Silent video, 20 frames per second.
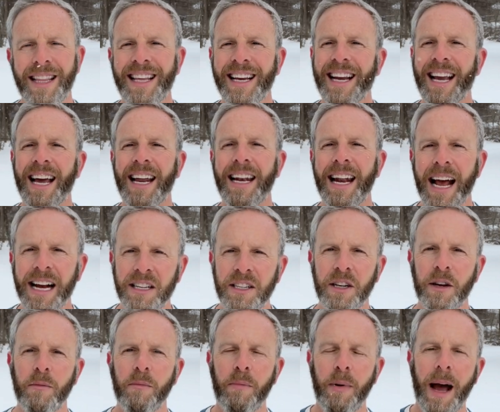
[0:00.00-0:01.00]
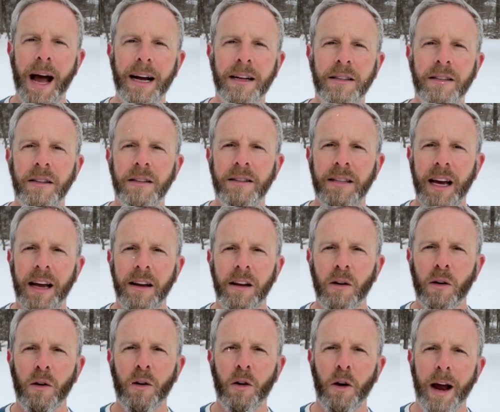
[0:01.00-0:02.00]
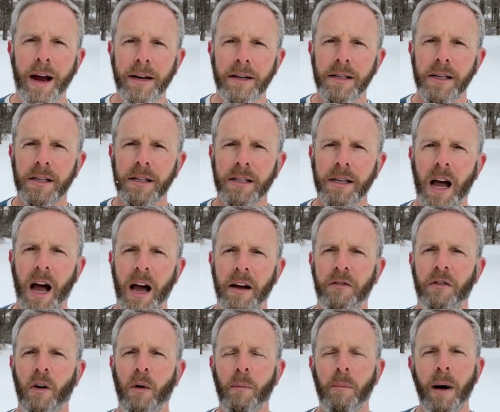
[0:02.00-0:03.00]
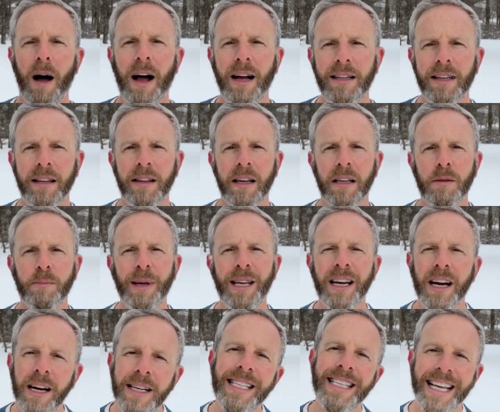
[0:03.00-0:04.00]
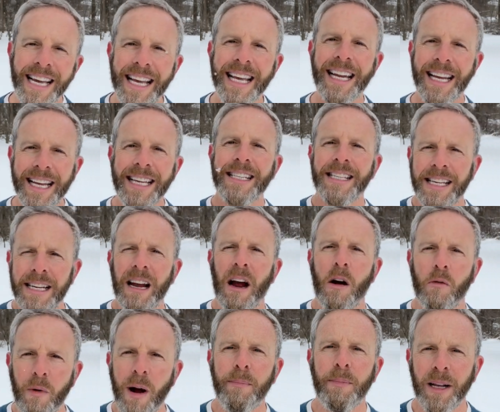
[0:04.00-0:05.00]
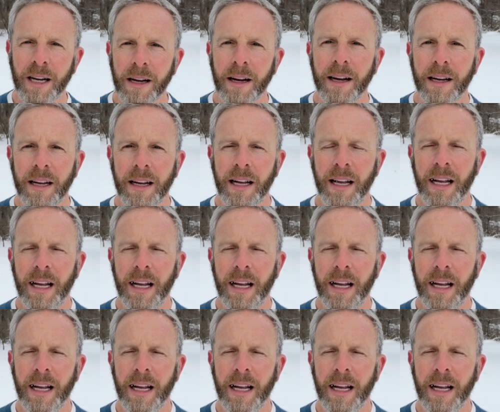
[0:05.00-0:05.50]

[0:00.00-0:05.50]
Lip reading: the connection back to Daniel Craig's Skyfall Bond in this because it is a replica.